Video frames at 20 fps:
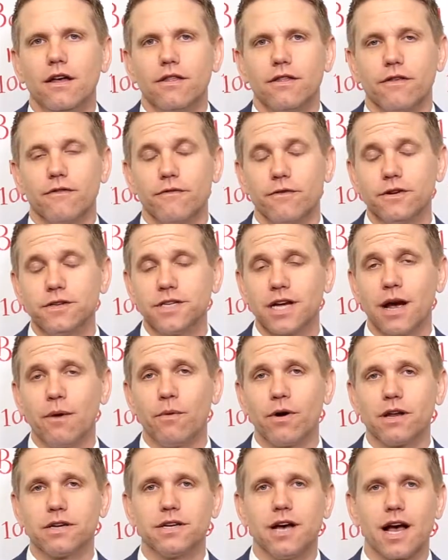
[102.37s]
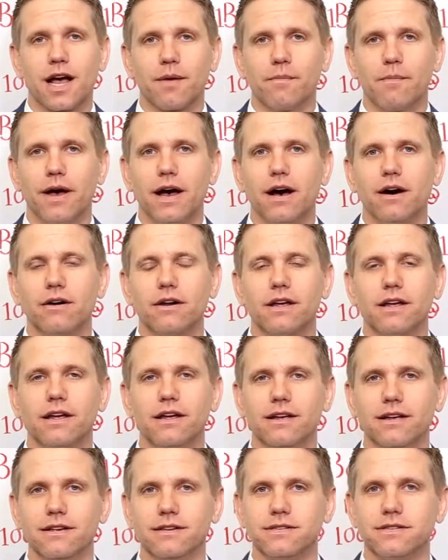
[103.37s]
The first thing I want to talk about
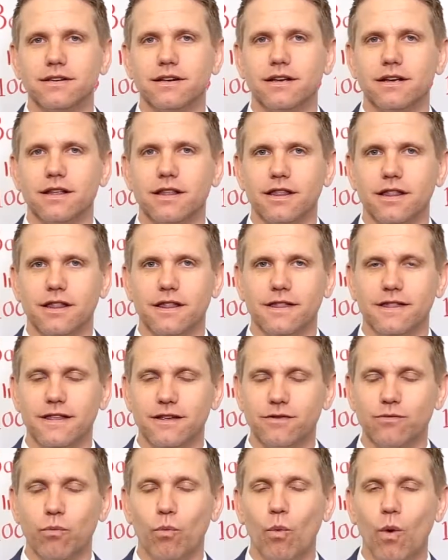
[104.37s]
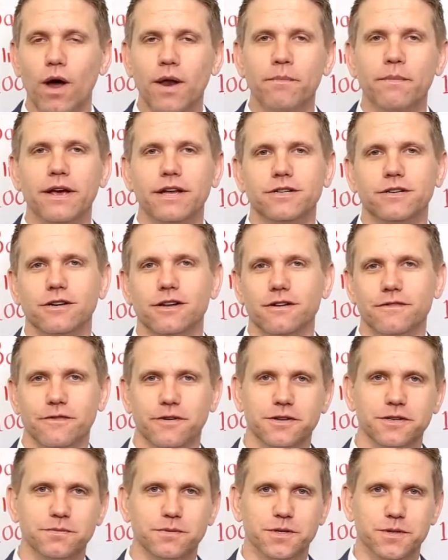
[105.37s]
is this one major
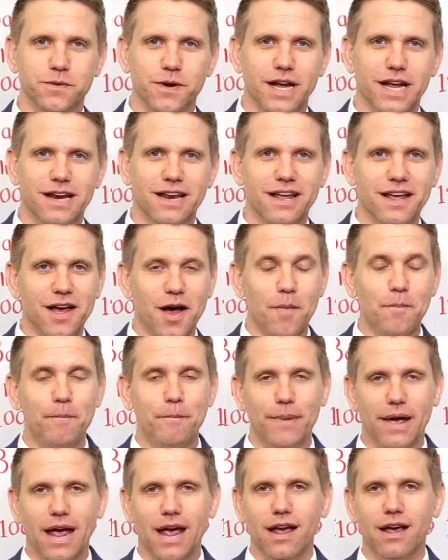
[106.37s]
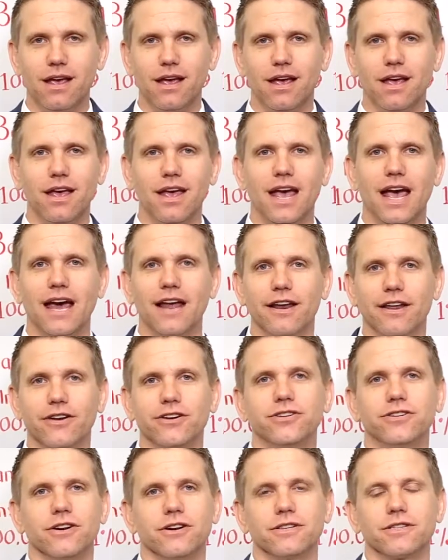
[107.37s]
difference between a bank and an
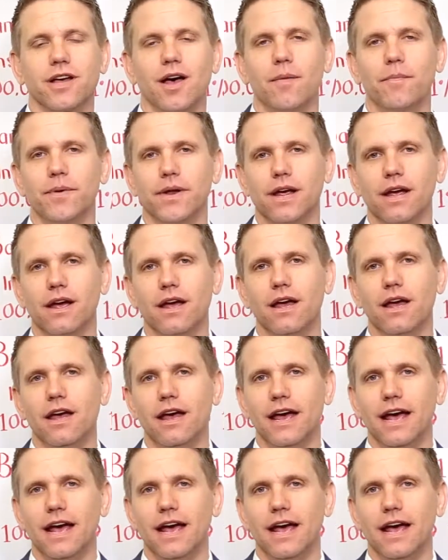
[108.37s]
insurance company.